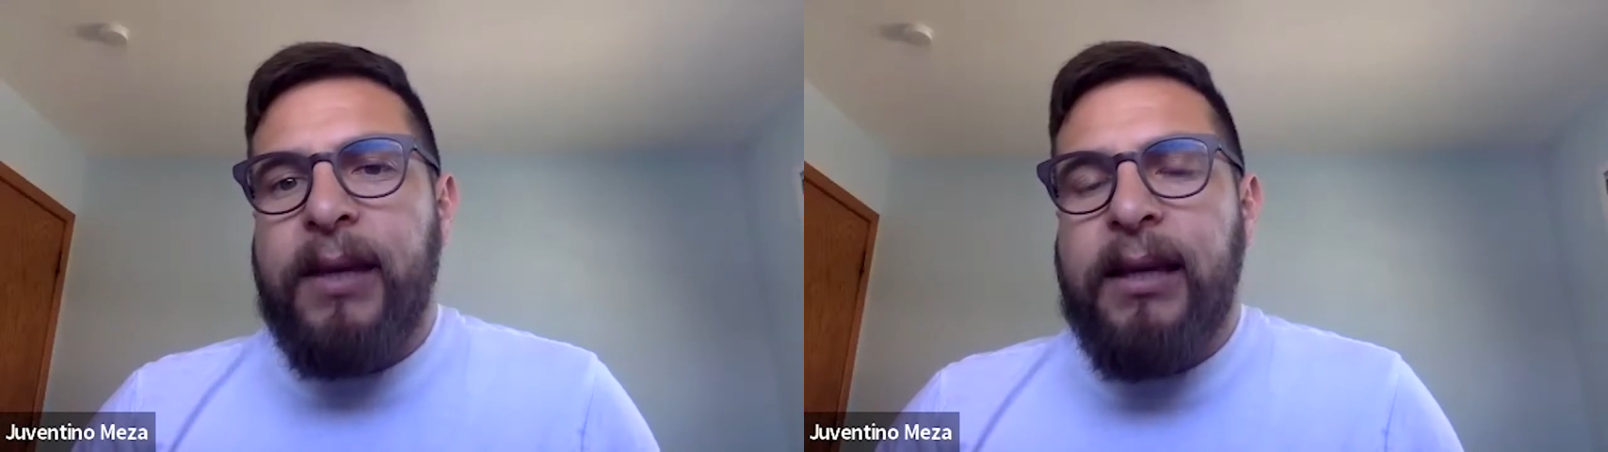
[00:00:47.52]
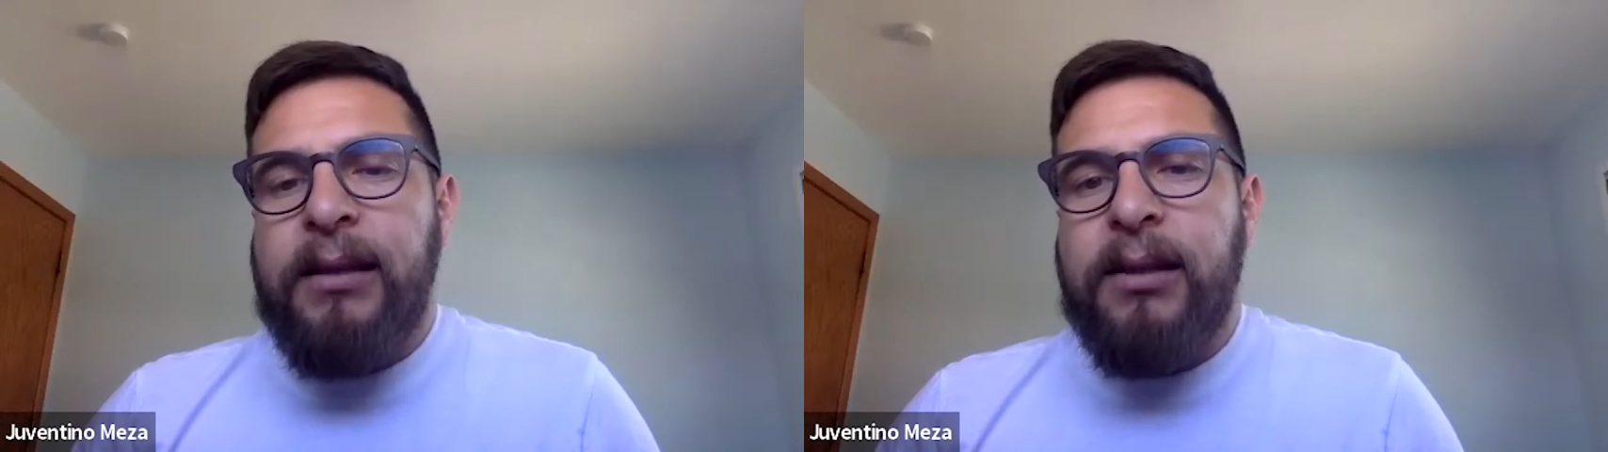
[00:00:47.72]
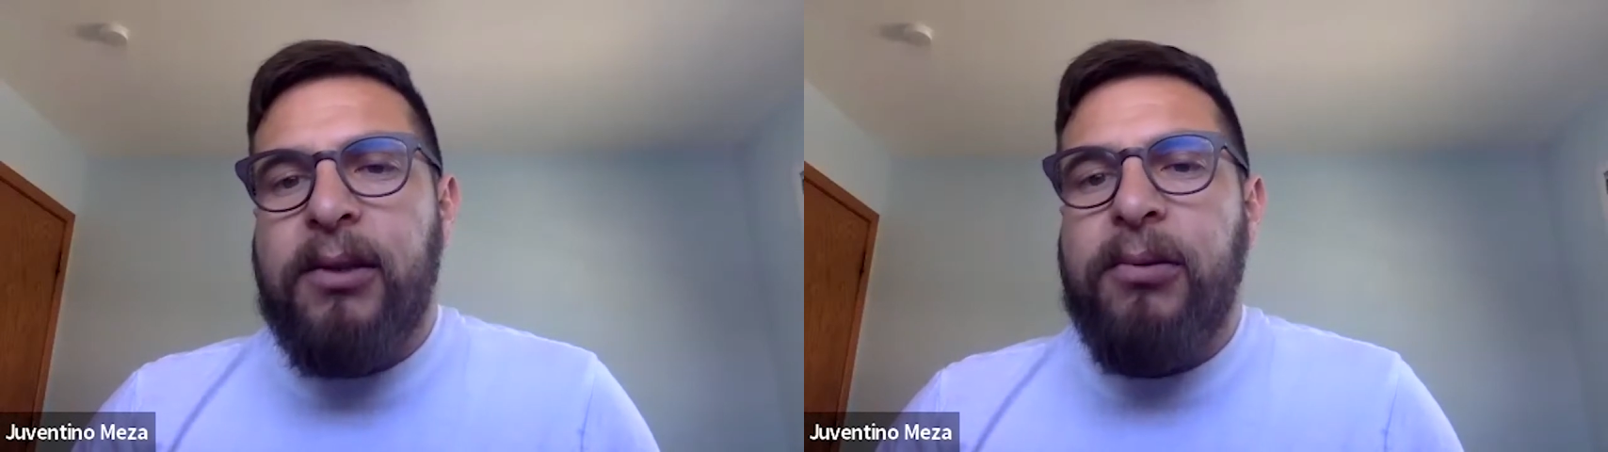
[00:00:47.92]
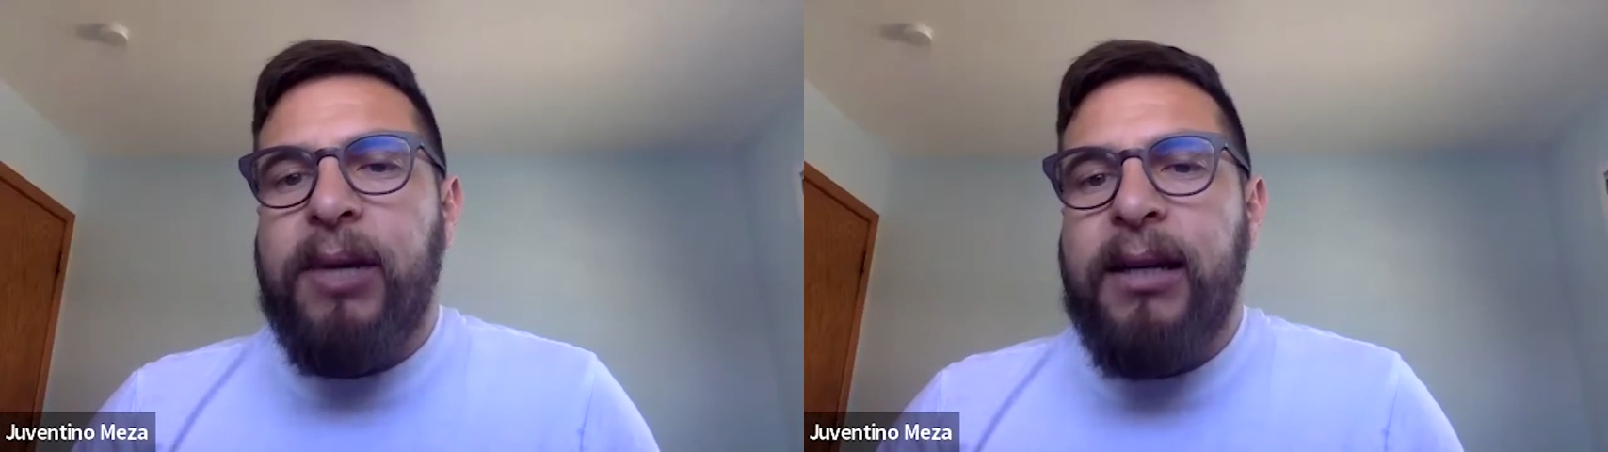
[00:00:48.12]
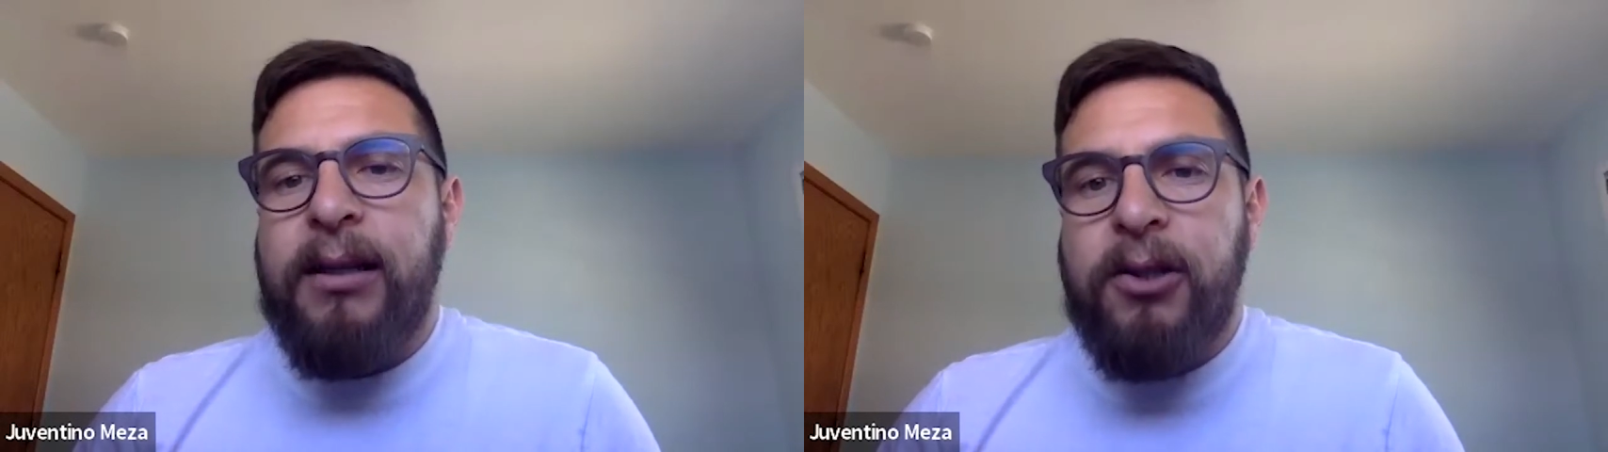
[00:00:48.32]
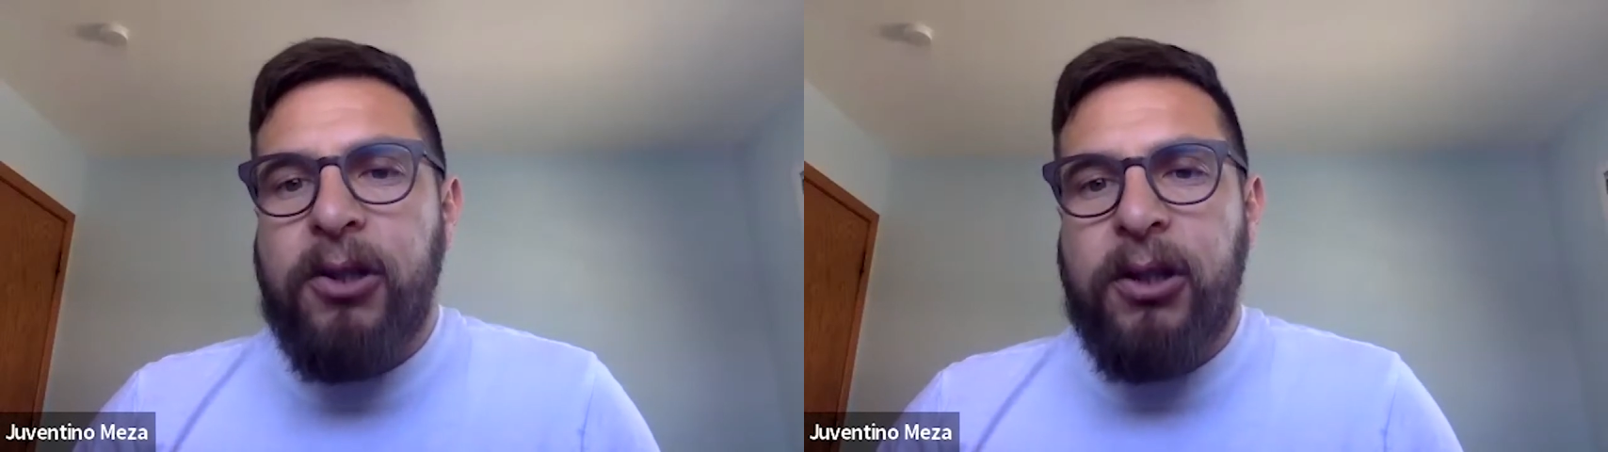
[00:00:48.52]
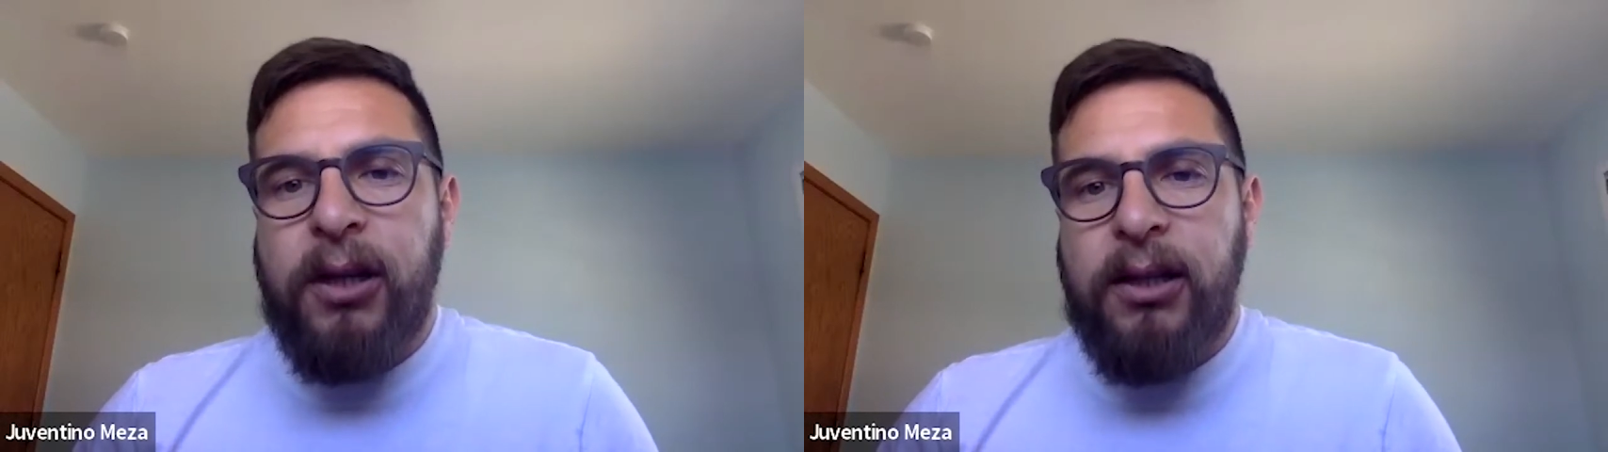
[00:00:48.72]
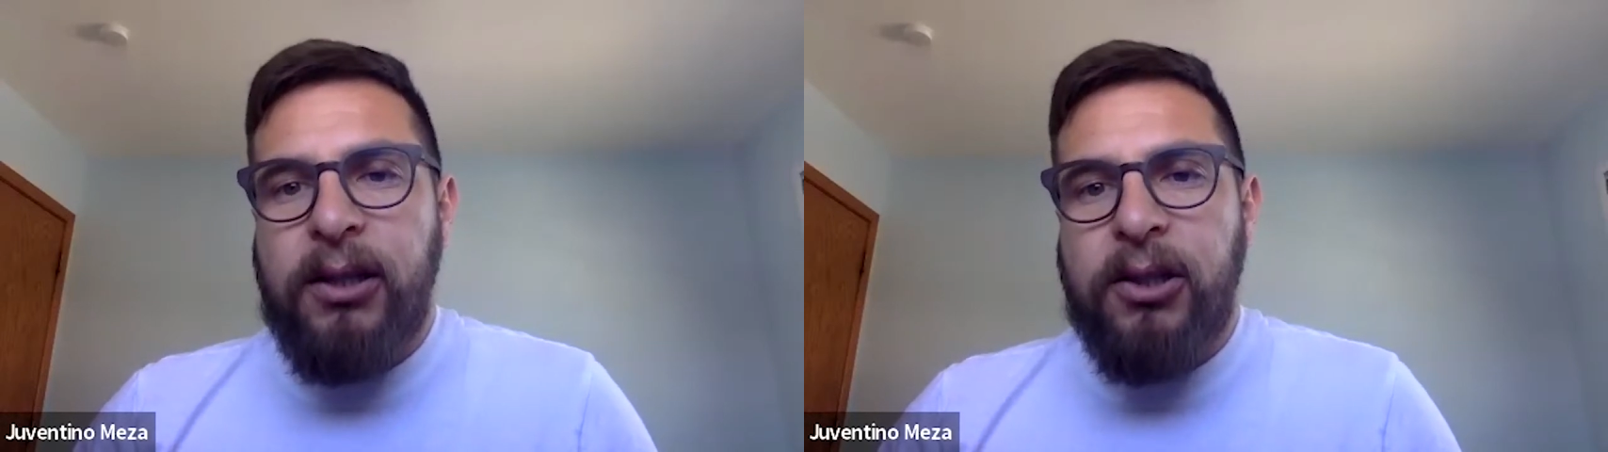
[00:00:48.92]
is creating
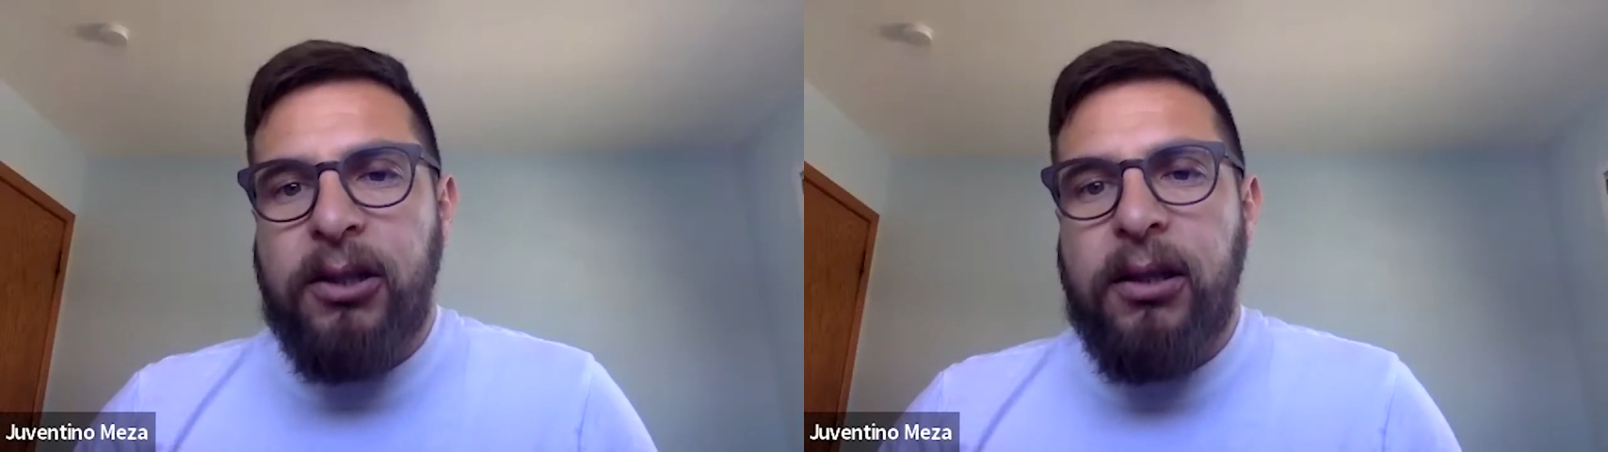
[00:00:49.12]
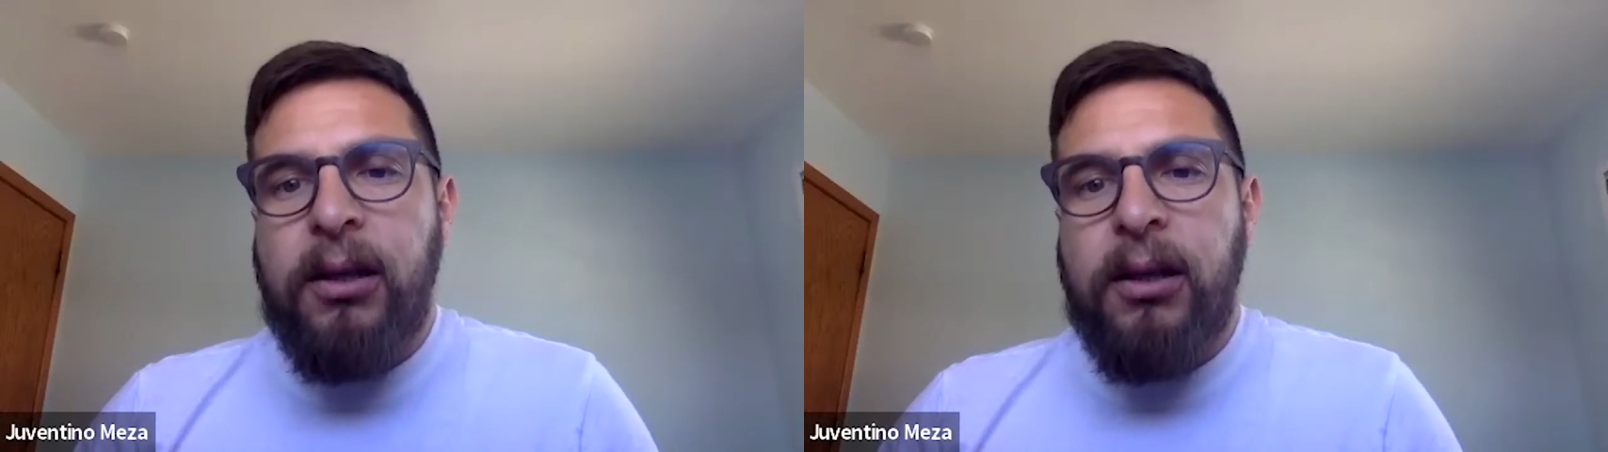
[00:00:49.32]
change